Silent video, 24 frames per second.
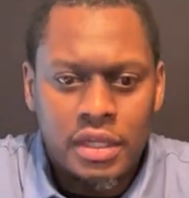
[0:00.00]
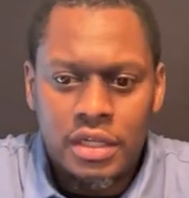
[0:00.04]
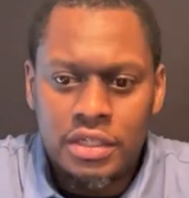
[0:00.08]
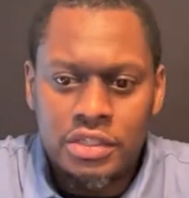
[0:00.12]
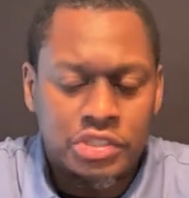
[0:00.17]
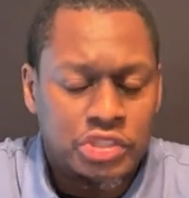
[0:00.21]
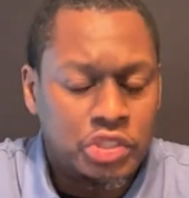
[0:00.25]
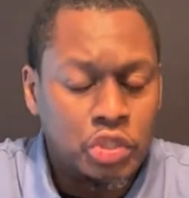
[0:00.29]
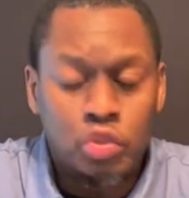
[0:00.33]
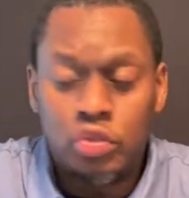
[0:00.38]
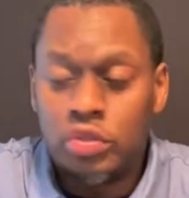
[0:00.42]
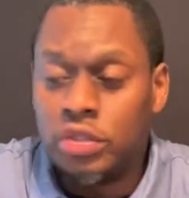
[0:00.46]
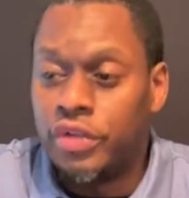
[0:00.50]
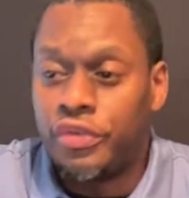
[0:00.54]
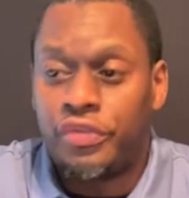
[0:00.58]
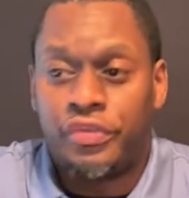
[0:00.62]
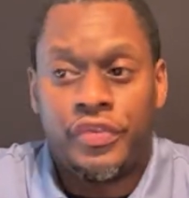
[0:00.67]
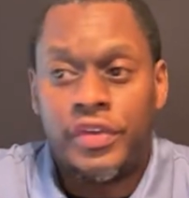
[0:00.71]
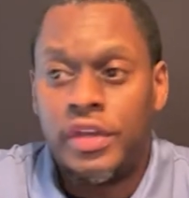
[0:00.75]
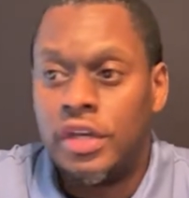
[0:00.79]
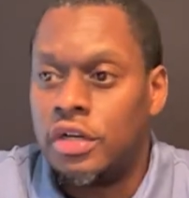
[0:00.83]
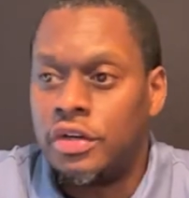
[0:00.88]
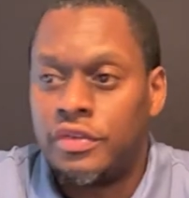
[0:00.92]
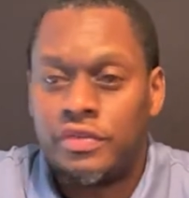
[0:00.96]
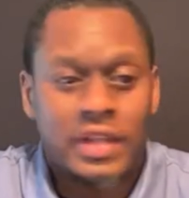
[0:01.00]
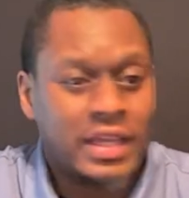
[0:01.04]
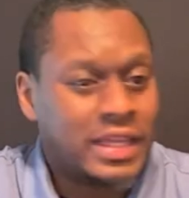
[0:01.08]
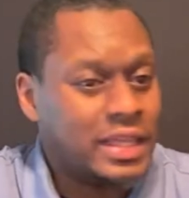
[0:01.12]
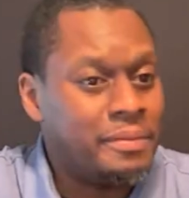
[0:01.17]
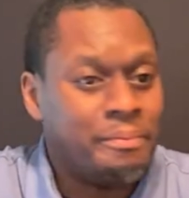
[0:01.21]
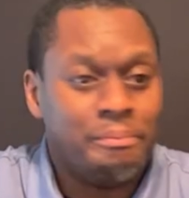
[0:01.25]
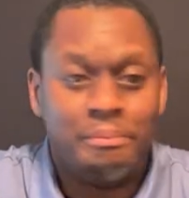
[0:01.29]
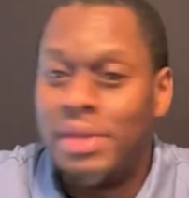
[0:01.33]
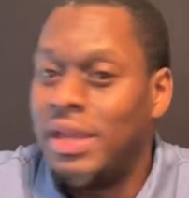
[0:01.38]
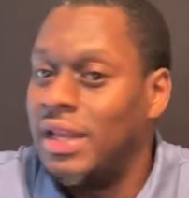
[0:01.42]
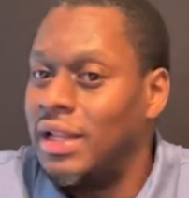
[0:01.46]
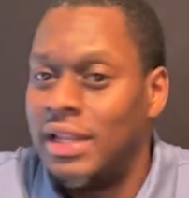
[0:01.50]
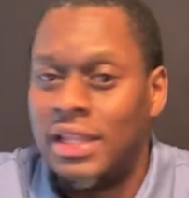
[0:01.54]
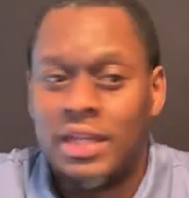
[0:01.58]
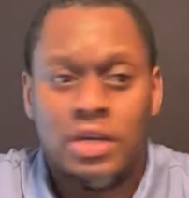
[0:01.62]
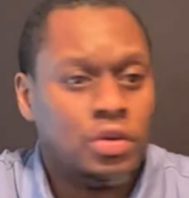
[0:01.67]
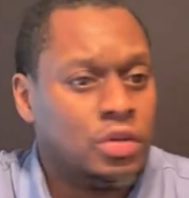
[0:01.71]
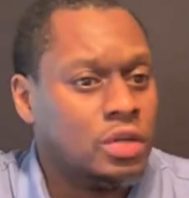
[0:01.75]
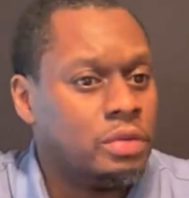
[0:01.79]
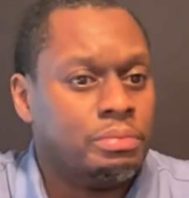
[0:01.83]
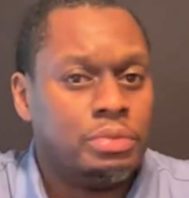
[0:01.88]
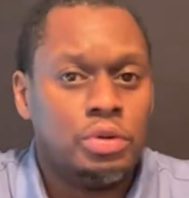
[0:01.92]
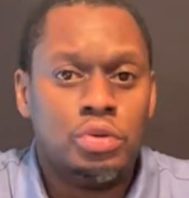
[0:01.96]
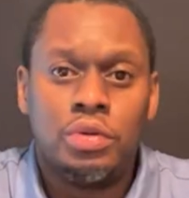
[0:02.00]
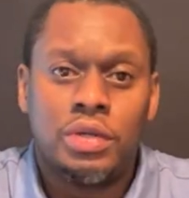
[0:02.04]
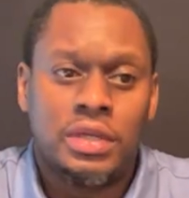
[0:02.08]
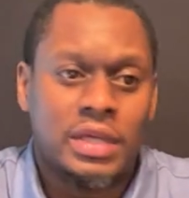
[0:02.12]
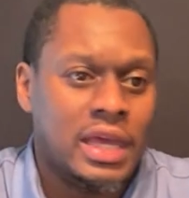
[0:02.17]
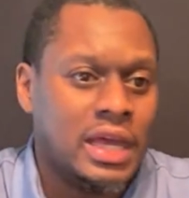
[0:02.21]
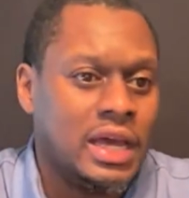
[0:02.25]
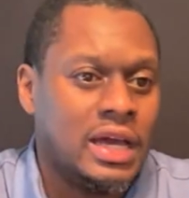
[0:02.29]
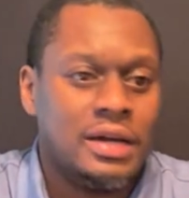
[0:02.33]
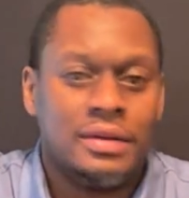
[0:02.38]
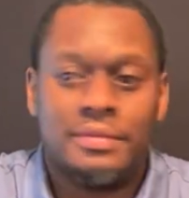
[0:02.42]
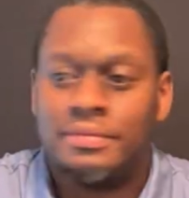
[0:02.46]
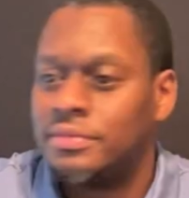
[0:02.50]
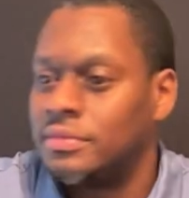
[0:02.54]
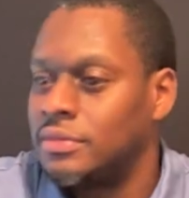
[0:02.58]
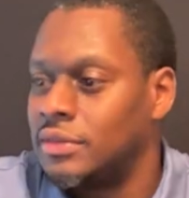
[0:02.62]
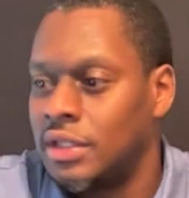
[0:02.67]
June the 5th. Like immediately go to boot camp.